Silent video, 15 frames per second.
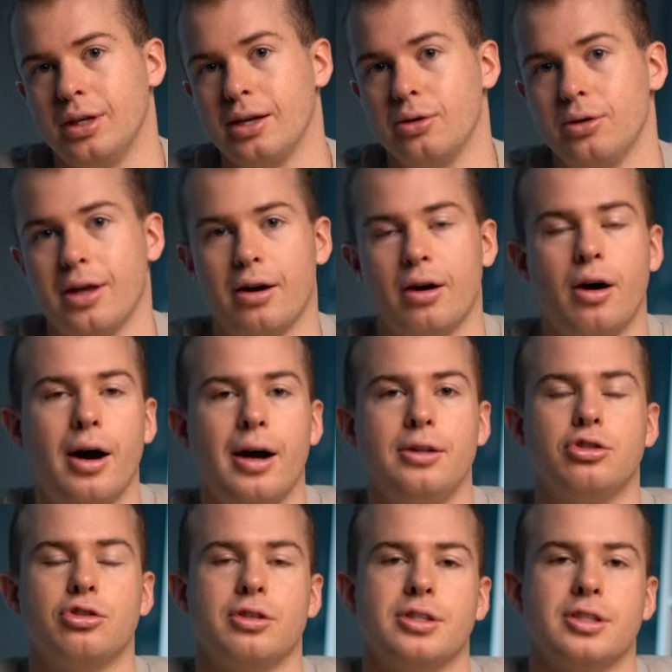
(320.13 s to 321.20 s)
get you that high
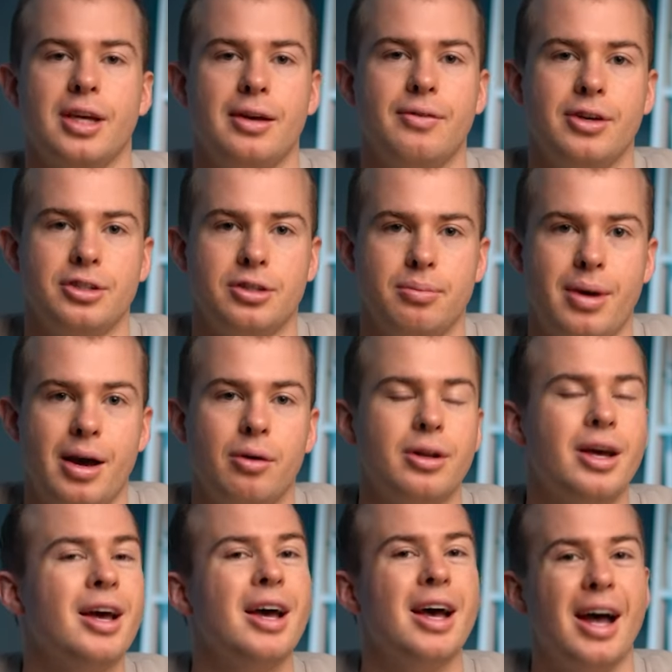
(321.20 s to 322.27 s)
interest savings amount.
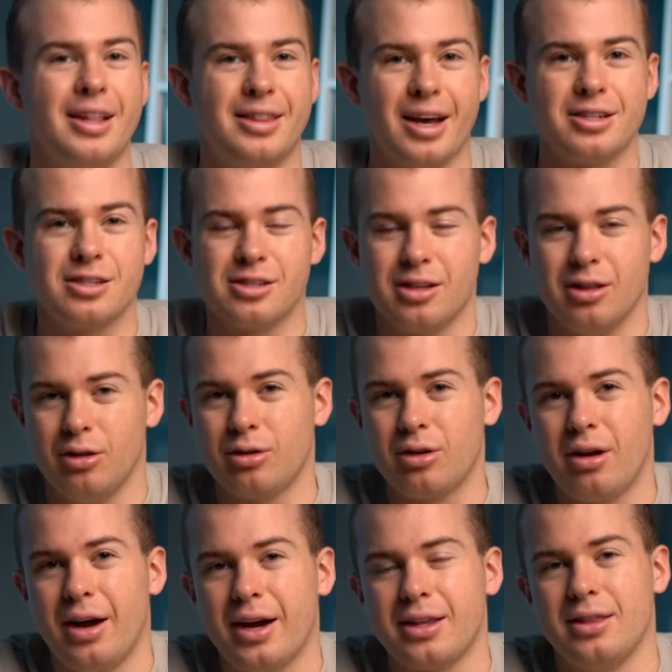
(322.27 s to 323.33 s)
It does
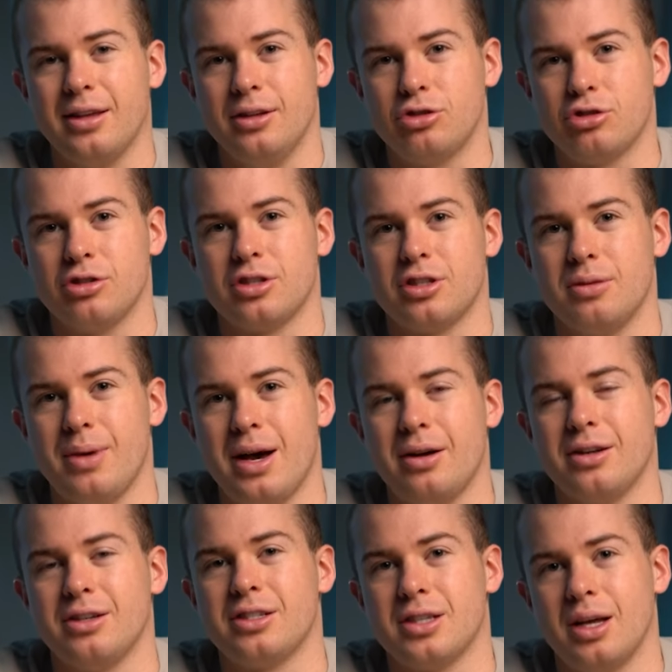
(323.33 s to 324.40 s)
look like the interest
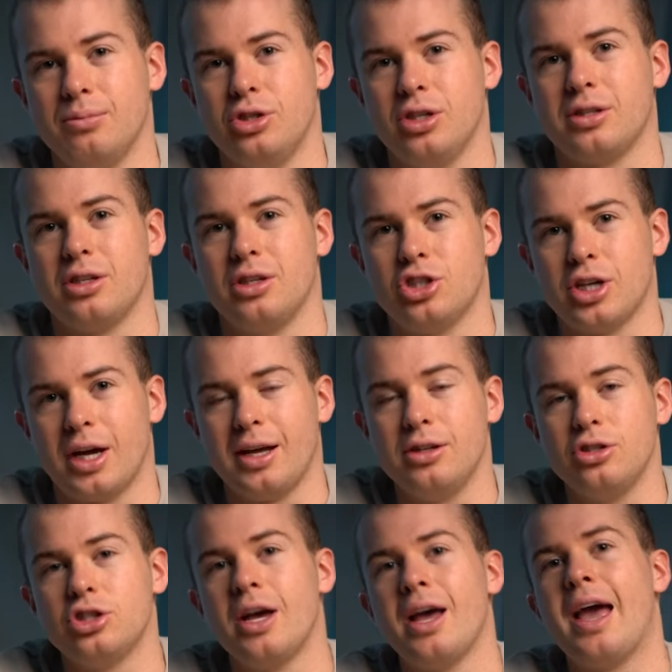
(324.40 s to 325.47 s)
amount is subject to
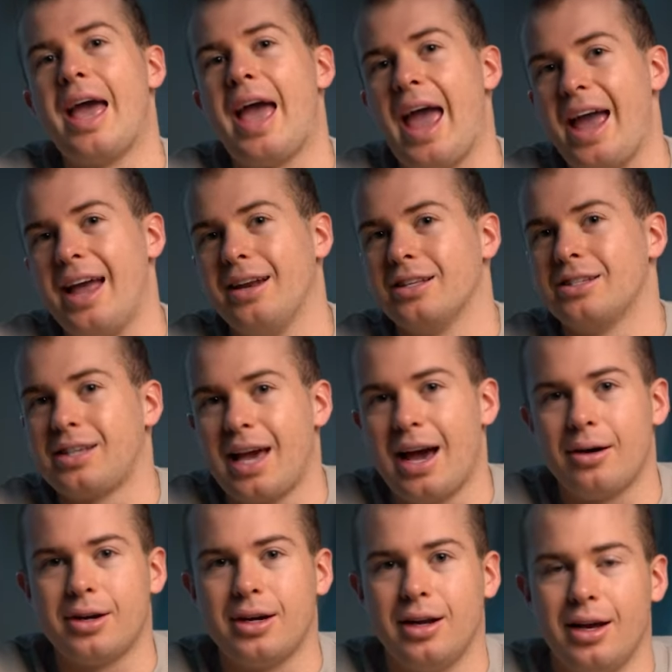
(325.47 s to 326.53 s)
change, and it's
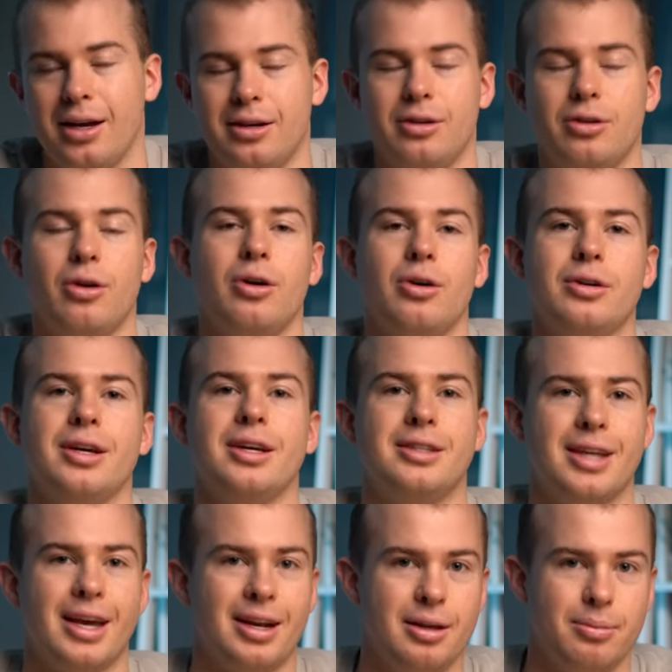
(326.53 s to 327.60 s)
calculated on a
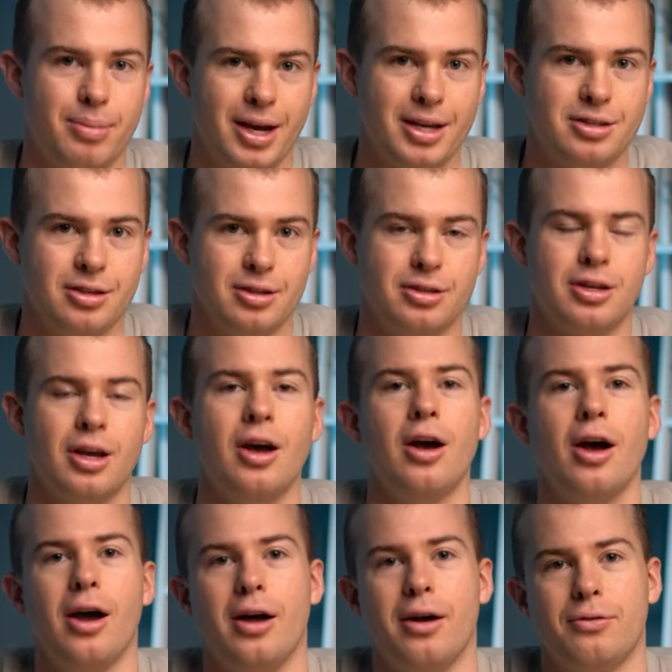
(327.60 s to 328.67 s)
daily basis
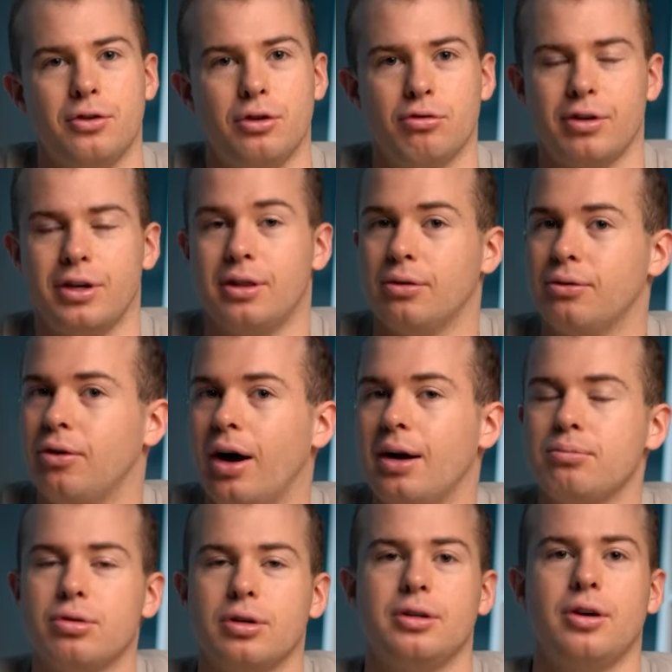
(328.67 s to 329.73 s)
if you read the
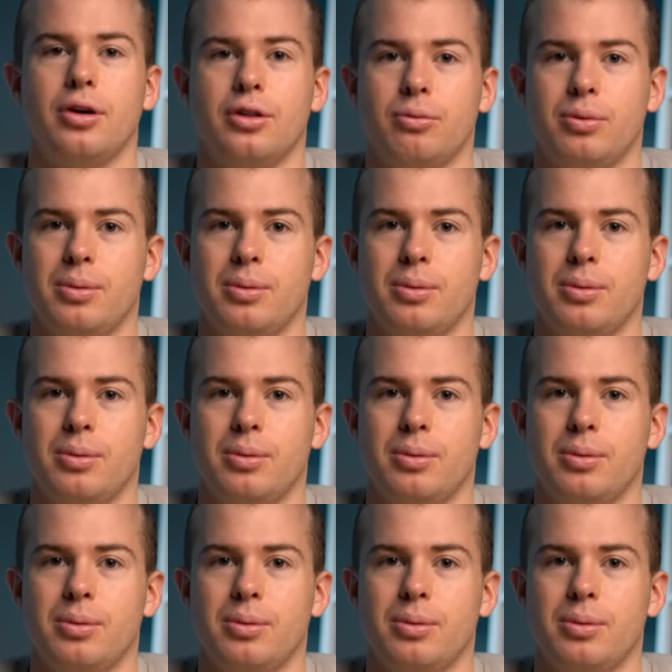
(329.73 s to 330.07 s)
fine print on the